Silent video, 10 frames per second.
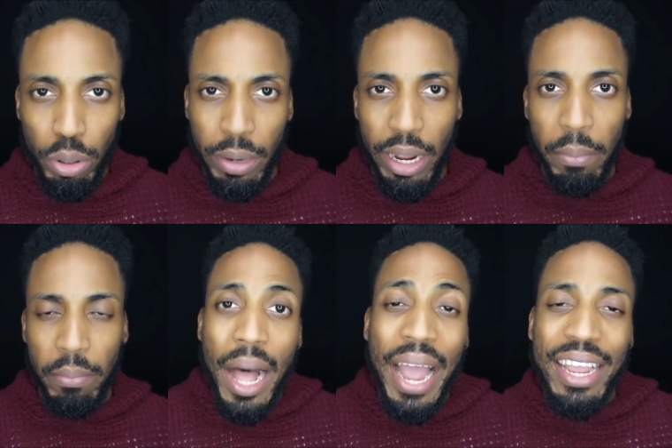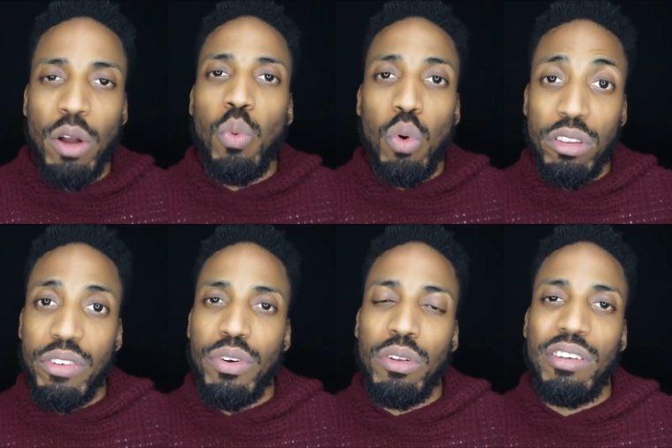from that. Buying a
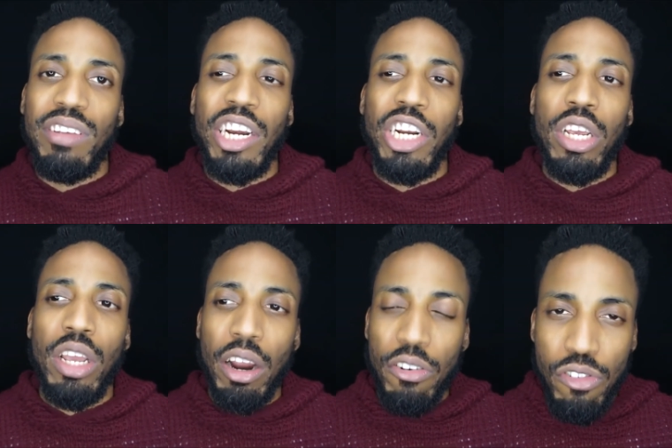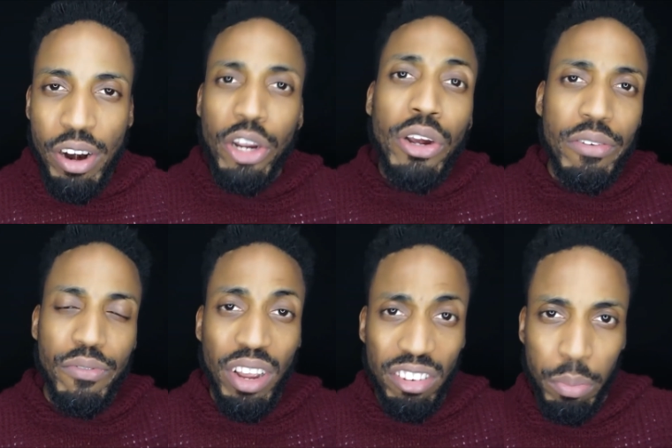water filter is actually a really good
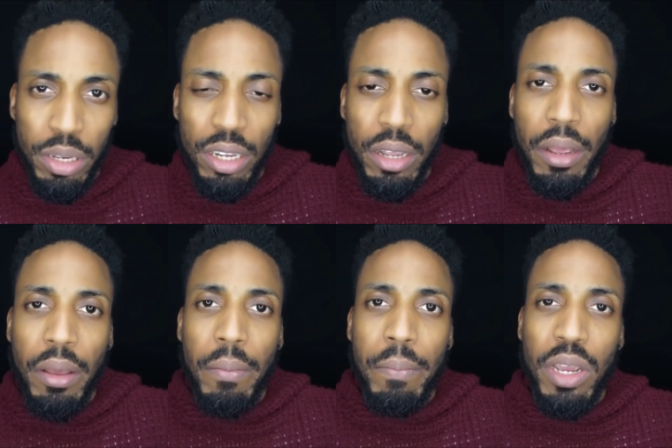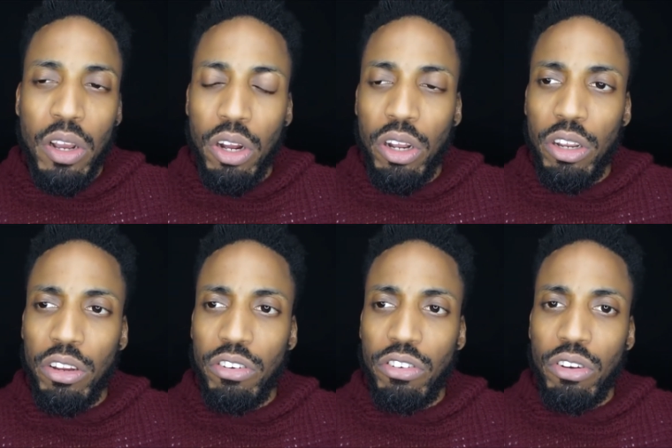investment
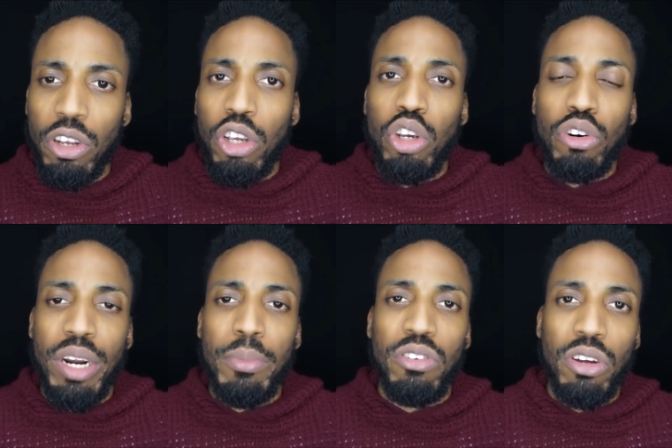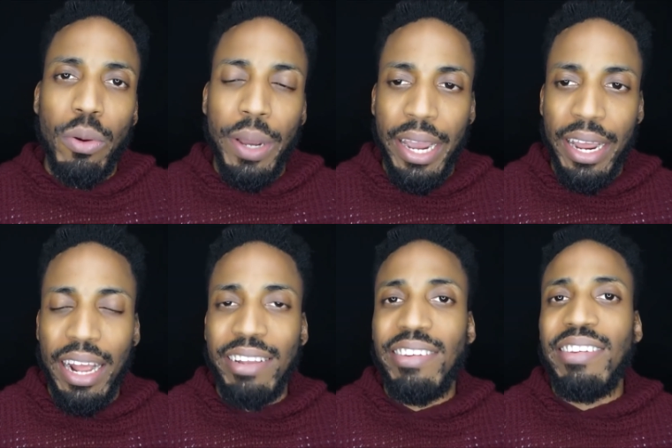because you're able to go
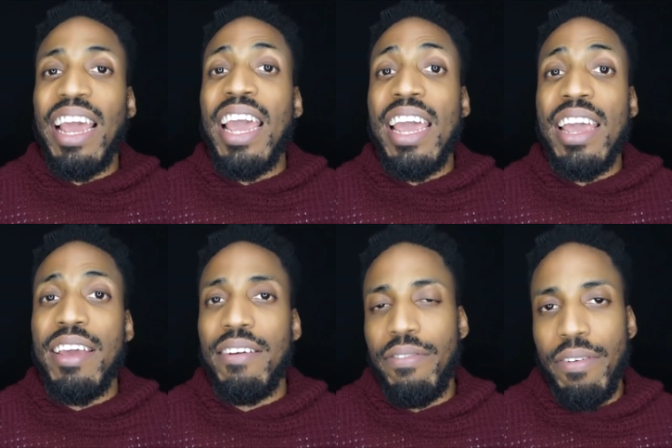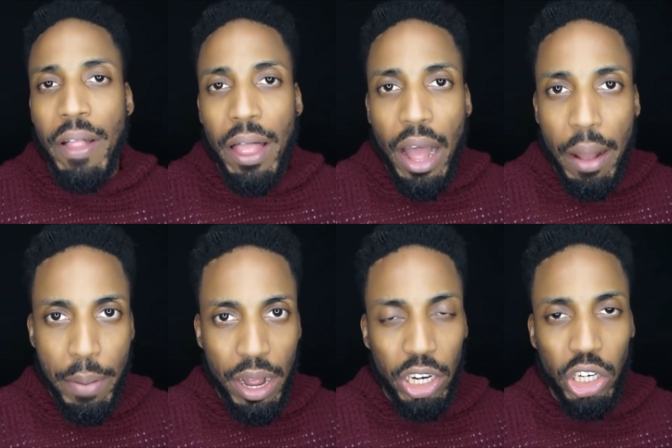ahead and save a
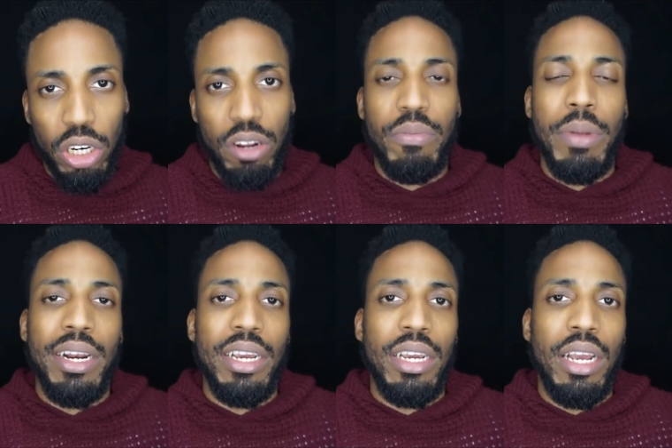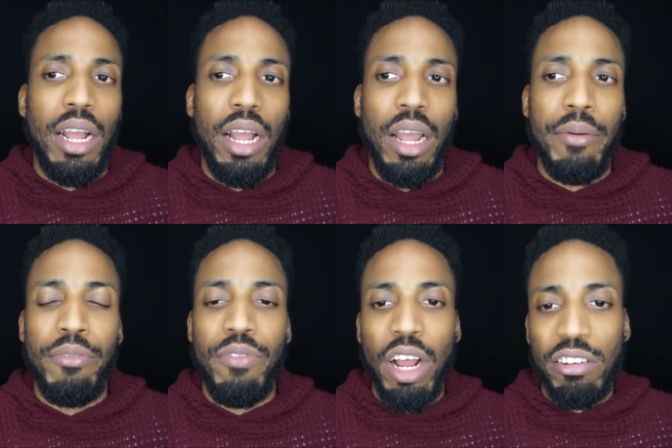bunch of money uh,
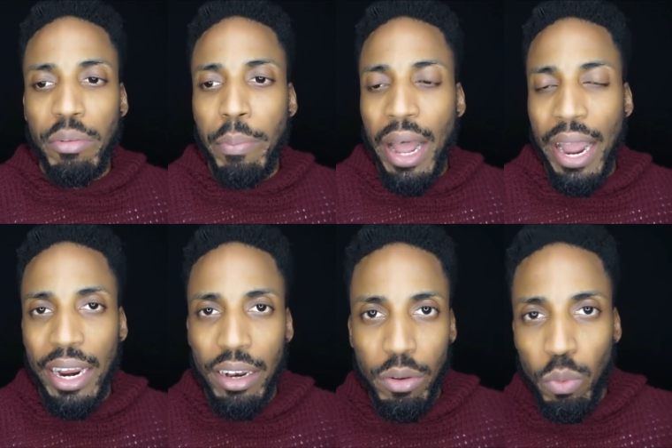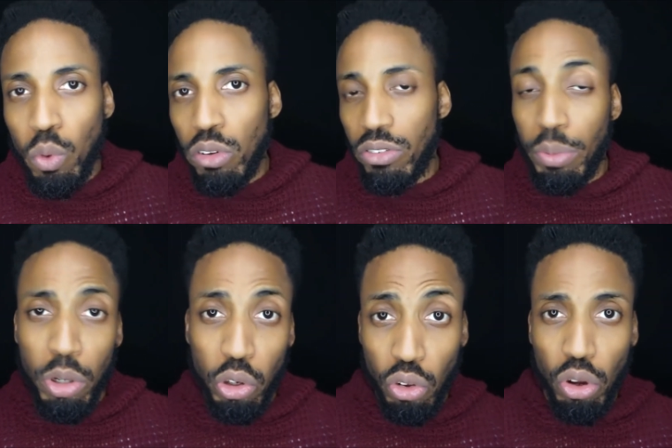in regards to buying water
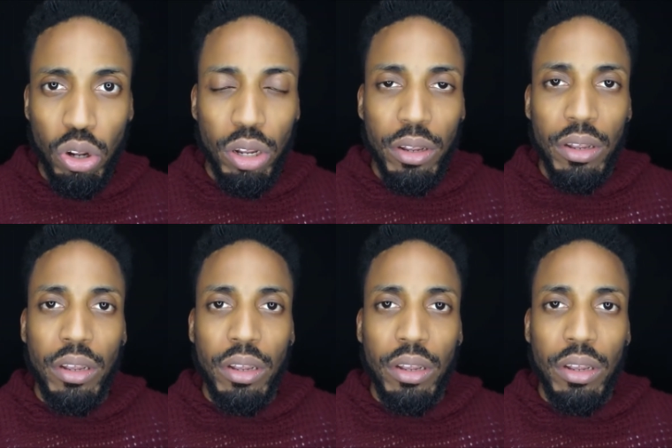from the store.